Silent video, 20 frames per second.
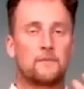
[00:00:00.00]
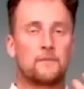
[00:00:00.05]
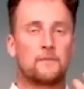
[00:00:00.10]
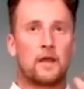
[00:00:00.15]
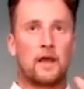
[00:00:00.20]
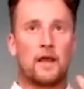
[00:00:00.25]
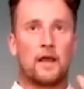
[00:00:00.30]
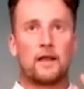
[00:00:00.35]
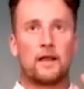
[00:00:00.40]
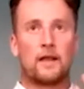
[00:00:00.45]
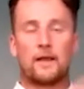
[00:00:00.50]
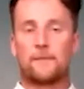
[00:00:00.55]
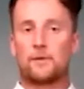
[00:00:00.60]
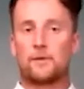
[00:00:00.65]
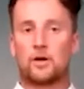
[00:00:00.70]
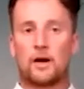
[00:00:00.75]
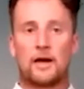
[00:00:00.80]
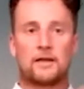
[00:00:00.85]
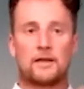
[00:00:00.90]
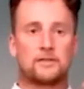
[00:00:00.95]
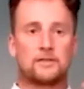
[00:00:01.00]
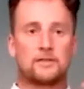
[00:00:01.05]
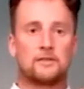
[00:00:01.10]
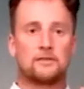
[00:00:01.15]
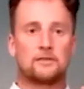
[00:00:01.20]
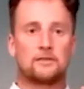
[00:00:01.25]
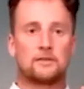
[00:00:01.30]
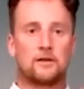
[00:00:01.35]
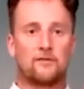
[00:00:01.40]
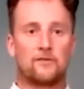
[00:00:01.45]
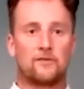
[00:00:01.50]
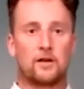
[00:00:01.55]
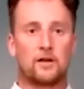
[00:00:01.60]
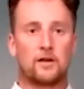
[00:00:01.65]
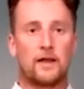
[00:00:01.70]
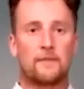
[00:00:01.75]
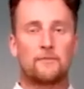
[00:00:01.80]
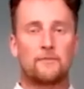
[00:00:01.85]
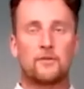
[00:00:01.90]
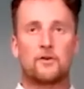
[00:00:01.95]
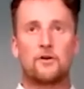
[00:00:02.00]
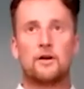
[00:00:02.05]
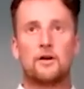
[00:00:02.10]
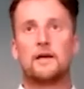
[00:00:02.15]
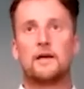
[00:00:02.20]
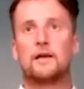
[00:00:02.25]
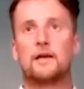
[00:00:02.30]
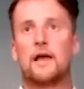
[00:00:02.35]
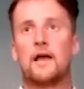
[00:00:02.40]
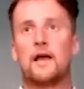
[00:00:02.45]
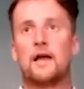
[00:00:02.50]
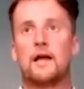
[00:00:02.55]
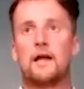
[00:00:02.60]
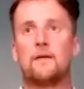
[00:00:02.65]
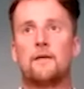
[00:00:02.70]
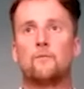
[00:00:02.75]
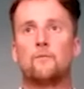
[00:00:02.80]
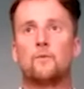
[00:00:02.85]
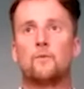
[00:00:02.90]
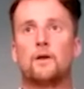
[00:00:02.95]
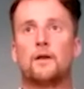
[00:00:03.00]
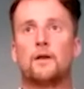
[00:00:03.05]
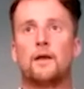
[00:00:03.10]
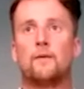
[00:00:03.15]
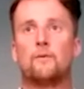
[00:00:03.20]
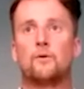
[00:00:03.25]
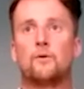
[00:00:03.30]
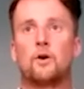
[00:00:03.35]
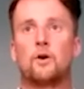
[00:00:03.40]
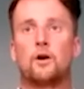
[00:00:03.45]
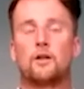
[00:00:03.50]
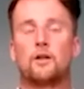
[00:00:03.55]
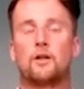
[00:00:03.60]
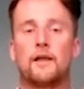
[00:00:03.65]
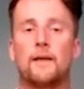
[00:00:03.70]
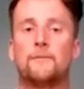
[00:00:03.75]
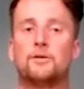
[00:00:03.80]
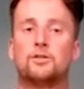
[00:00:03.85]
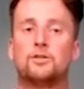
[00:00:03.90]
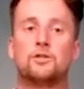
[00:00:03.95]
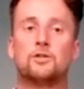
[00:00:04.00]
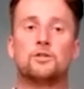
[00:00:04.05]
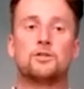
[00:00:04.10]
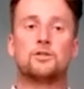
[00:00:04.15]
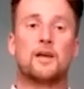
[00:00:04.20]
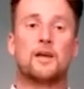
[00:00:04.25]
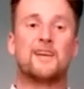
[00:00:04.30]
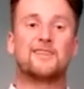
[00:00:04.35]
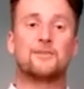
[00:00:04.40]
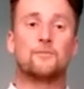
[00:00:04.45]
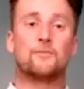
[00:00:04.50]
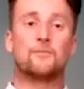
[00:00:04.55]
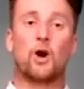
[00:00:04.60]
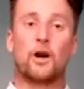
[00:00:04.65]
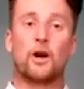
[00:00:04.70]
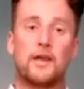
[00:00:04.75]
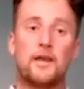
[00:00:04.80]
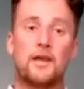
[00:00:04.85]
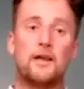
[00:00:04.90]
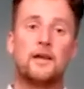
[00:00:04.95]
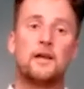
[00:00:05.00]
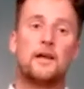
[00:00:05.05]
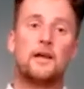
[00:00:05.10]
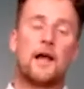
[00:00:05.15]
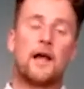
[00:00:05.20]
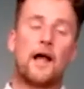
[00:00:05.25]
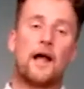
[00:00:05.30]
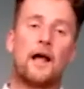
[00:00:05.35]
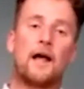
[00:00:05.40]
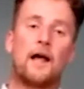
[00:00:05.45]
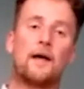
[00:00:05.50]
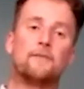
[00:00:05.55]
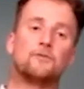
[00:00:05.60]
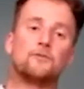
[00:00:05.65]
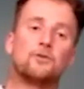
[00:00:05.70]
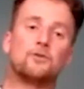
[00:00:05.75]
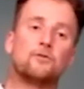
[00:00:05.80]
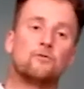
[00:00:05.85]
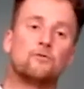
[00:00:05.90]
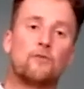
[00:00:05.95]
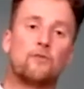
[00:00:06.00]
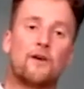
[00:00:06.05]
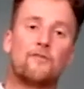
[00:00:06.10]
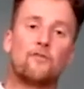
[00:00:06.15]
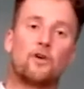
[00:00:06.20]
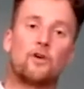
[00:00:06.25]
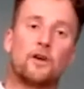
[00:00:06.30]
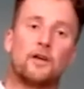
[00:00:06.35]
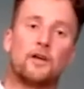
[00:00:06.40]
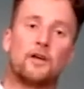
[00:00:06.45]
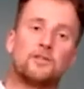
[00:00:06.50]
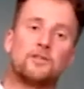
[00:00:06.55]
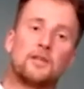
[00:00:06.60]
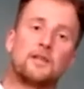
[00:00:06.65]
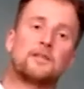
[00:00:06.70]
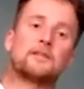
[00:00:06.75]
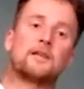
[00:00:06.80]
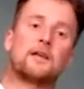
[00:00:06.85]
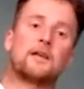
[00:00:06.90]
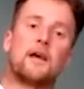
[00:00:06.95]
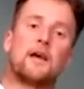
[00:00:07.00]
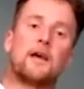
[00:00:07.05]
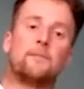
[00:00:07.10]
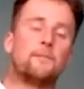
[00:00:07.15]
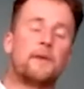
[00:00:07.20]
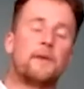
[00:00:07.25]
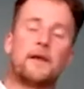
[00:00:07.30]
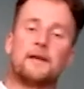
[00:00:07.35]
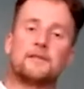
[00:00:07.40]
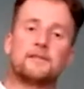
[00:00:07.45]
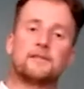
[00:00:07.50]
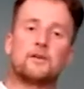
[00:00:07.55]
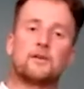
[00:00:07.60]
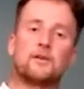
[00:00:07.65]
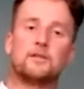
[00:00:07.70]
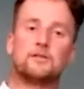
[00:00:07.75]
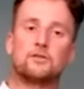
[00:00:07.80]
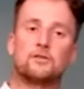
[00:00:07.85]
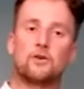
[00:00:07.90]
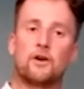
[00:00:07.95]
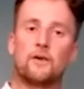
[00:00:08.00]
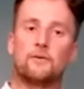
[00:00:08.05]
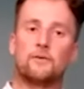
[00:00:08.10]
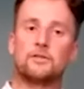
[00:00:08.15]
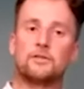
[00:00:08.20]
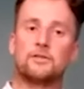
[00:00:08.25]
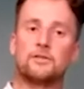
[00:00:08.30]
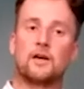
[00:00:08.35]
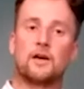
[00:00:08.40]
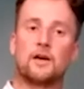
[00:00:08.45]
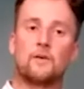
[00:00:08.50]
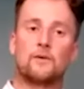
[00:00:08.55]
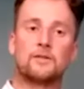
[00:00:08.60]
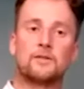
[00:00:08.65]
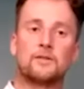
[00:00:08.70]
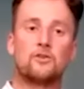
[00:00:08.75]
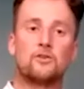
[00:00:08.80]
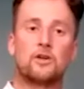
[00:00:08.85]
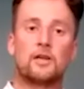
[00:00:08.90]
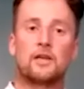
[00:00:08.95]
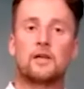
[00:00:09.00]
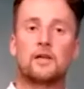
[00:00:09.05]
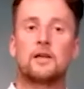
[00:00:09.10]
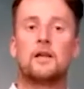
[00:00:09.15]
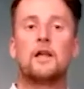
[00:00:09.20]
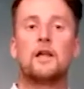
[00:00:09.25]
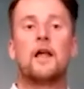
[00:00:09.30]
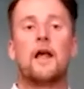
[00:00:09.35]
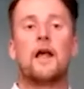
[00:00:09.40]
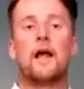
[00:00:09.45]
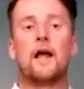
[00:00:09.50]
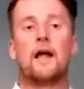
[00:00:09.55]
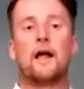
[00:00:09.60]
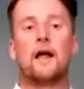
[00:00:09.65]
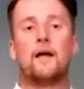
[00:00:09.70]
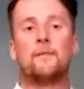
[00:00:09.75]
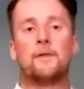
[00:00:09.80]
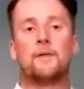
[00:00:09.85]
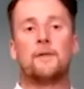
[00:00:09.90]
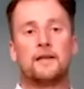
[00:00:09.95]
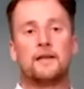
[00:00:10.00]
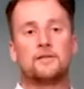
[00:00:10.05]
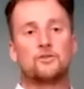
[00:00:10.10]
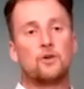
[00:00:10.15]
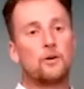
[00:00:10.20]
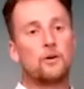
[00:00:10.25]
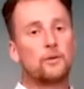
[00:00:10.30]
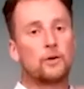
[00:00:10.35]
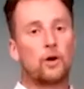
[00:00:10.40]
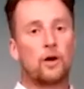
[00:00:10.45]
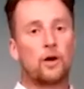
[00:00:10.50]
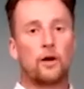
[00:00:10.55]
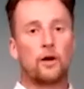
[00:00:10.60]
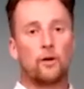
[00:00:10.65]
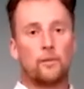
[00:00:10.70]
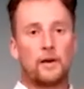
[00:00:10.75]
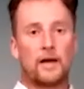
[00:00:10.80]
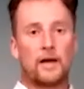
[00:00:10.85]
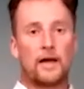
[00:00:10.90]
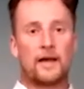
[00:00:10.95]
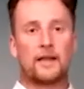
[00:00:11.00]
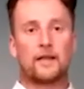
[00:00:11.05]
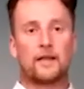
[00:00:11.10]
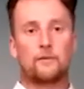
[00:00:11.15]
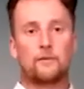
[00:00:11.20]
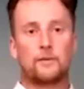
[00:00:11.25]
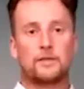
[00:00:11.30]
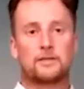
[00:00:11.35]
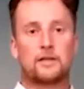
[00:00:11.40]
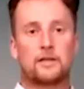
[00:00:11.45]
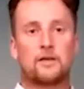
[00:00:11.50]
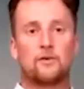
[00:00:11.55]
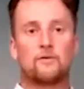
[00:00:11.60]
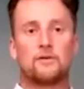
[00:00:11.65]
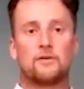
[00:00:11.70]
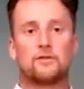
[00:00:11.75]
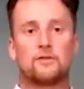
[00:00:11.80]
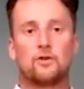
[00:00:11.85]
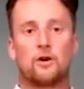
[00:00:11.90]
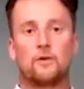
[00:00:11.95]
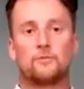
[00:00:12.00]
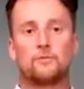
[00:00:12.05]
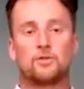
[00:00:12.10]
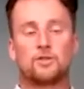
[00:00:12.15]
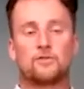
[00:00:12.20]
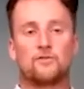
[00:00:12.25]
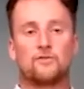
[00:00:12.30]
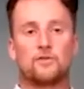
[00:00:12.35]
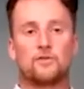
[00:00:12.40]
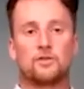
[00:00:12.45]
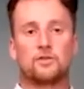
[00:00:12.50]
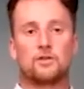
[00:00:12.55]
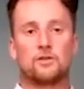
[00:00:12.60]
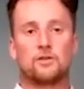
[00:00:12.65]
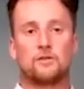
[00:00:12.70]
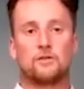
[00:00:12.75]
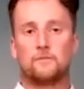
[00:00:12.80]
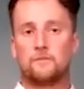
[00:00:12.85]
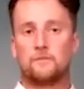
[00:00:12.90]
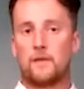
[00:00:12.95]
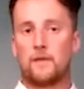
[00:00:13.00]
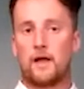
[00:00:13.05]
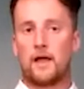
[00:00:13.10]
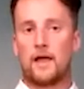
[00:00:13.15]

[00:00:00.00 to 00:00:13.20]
lemongrass and pure lime through it, and then we've got lemon juice and some honey. So there's a riff on a penicillin, which is a whiskey drink. And then it's normally got a little bit of Islay whiskey over the top just for some